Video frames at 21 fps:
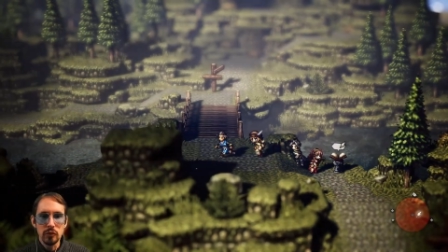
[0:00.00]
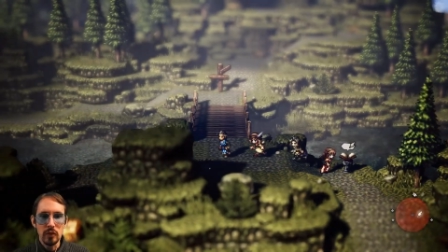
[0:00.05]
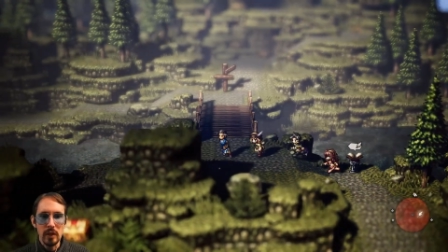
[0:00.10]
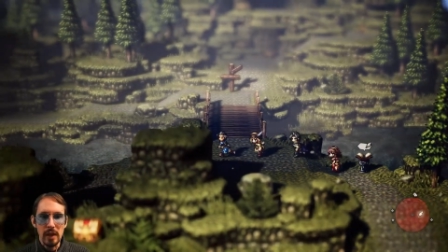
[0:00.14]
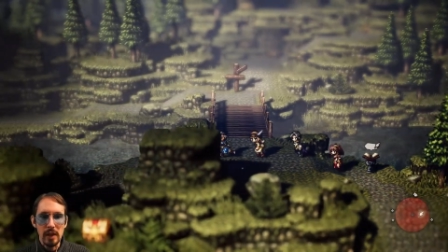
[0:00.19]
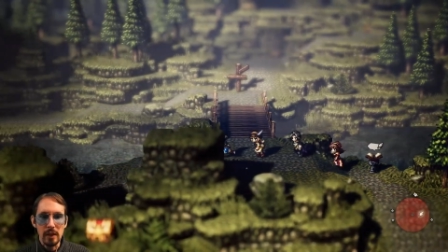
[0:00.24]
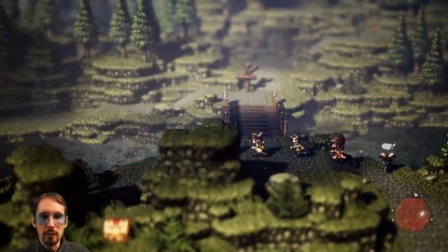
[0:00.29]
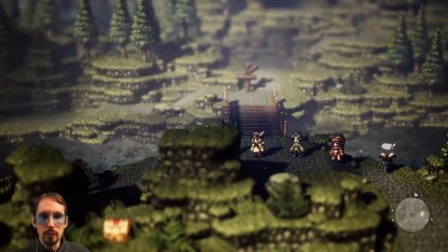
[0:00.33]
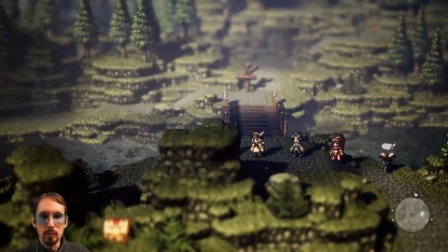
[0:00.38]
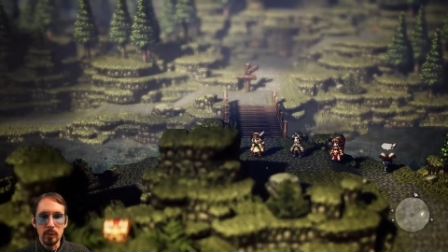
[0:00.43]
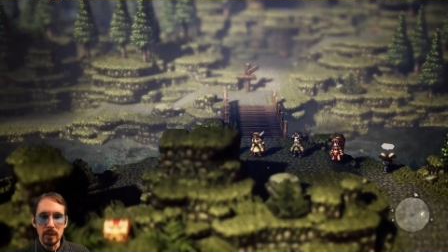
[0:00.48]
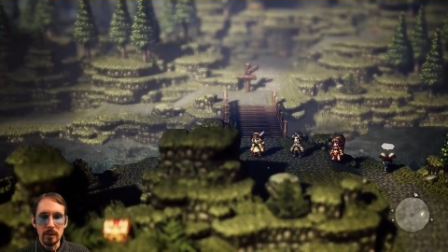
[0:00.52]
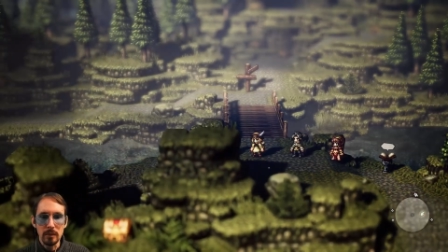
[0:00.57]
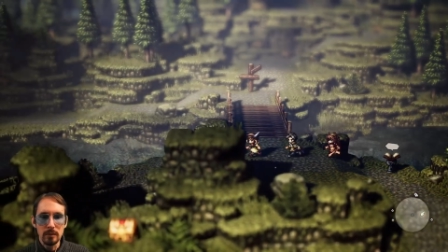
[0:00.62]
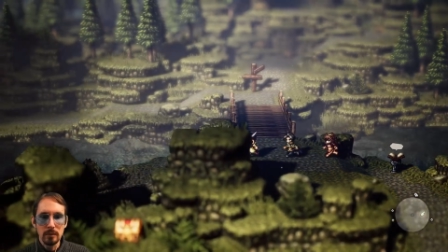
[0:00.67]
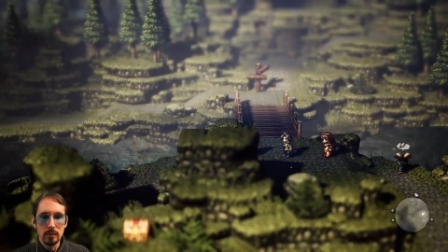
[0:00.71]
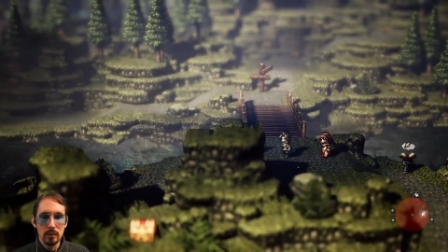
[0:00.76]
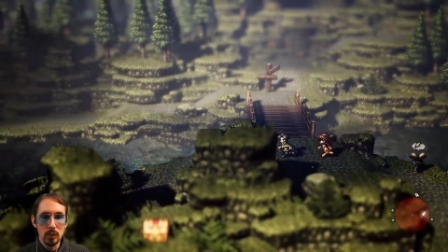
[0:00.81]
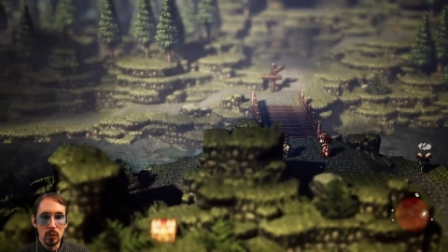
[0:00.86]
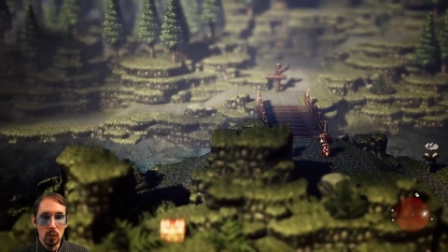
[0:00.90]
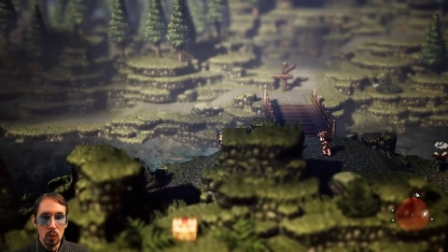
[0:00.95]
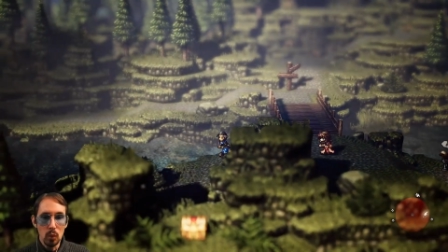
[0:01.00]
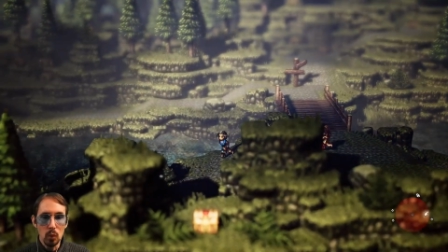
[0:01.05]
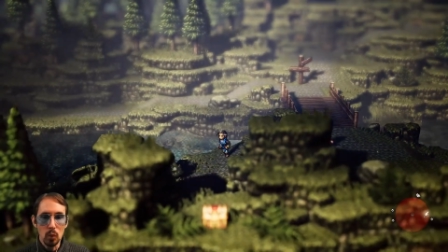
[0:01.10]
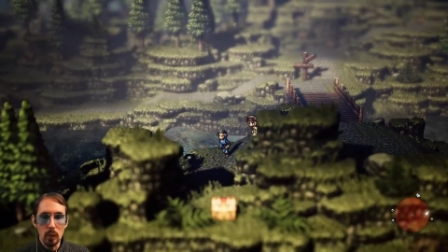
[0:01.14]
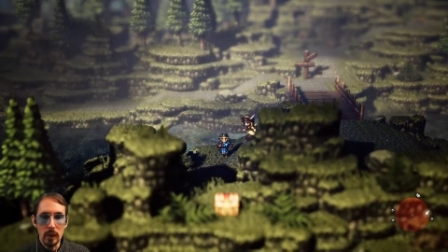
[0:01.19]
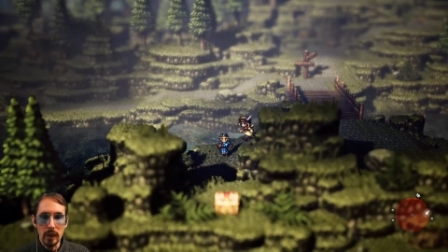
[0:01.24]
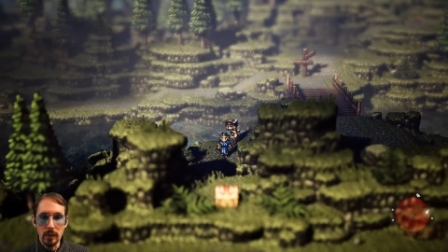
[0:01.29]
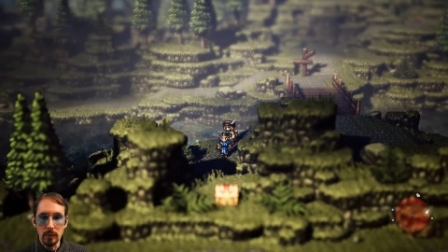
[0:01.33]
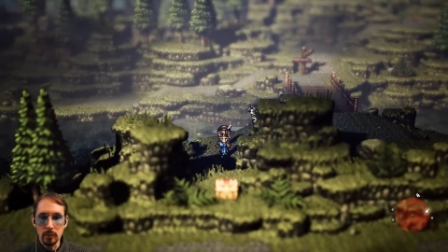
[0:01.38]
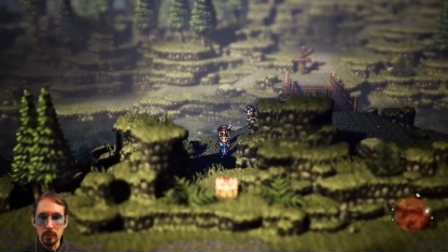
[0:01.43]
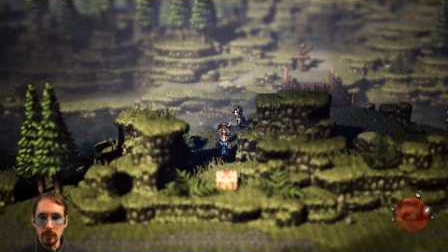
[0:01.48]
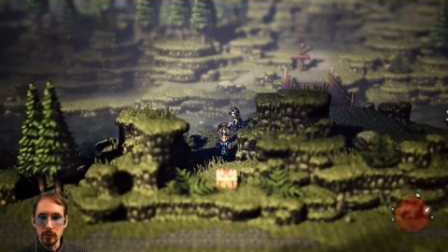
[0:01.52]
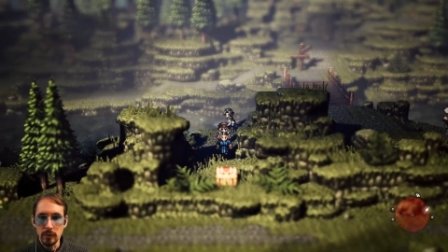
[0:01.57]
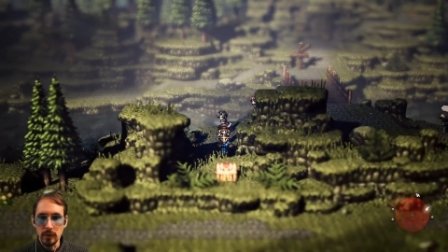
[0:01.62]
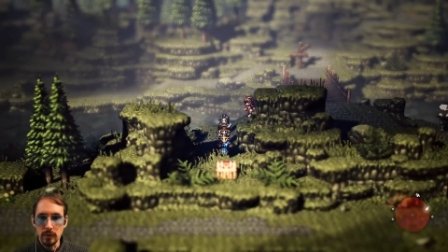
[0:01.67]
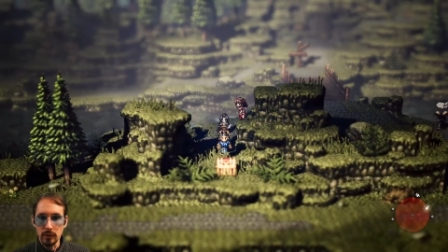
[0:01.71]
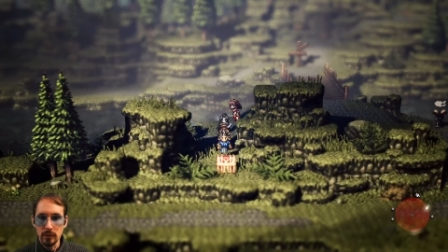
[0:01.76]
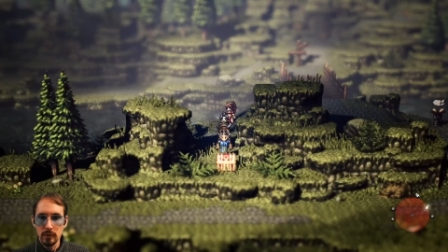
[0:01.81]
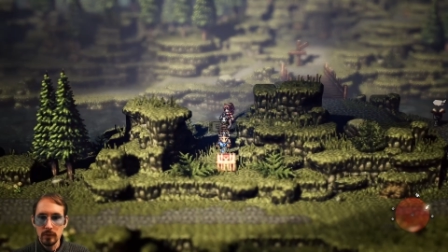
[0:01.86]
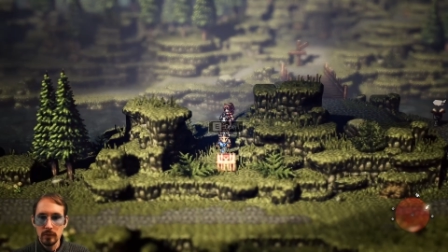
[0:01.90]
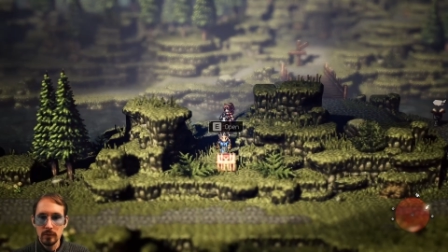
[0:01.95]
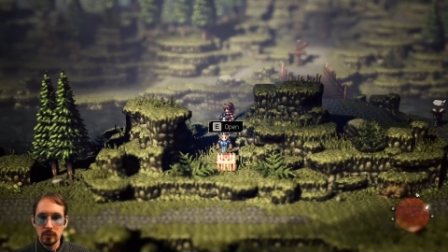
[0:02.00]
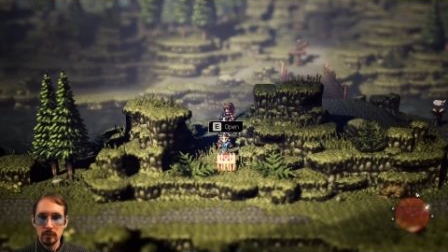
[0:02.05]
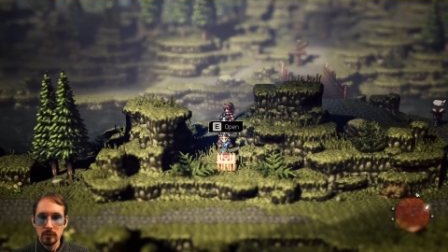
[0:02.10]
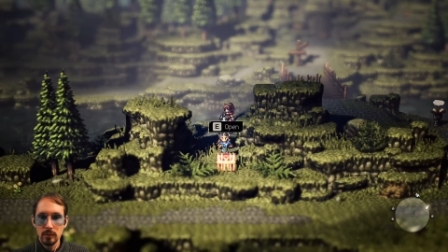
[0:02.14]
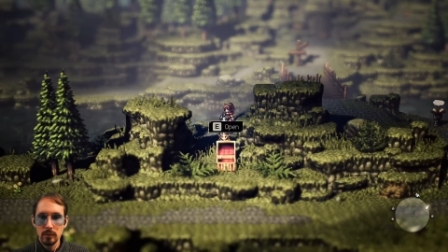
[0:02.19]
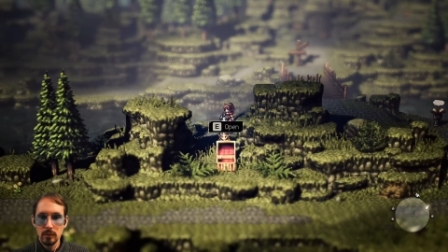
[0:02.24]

save, but Ooh, wait, what's this?